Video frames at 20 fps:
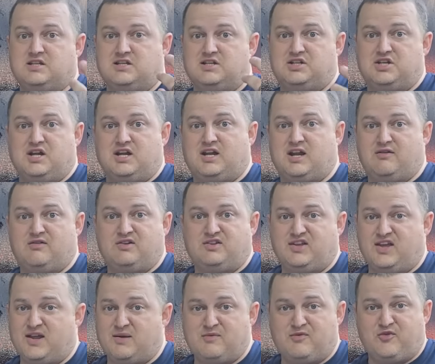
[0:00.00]
and check
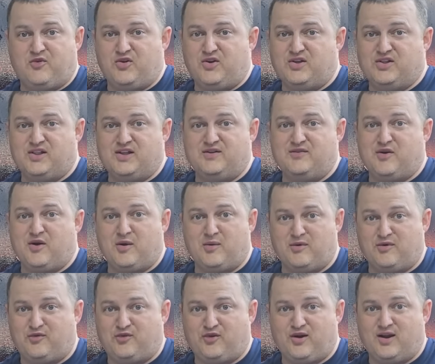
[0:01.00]
everything before you leave
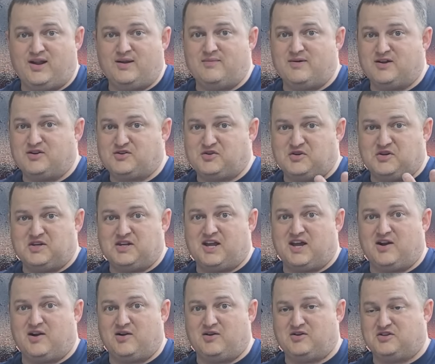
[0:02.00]
Harbor Freight. Make sure you
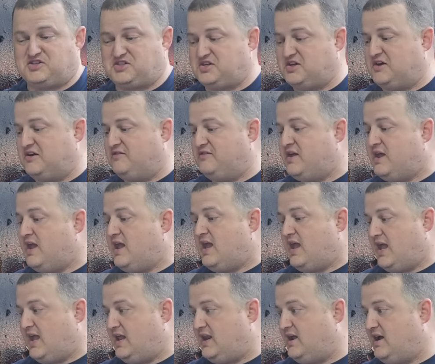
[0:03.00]
got all your stuff.
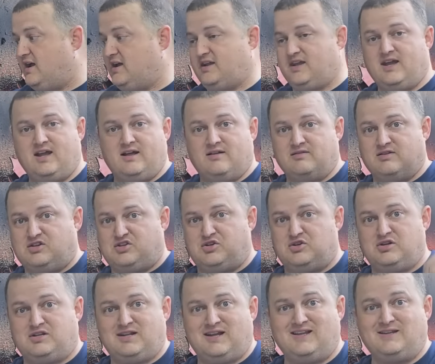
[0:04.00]
And yeah, let's
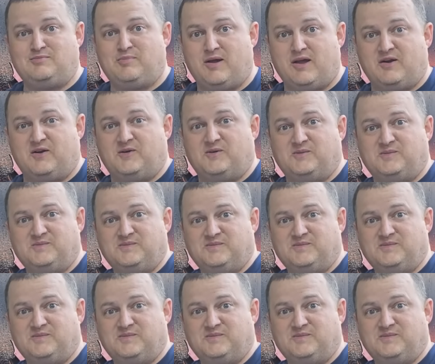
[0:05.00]
shoot a test panel.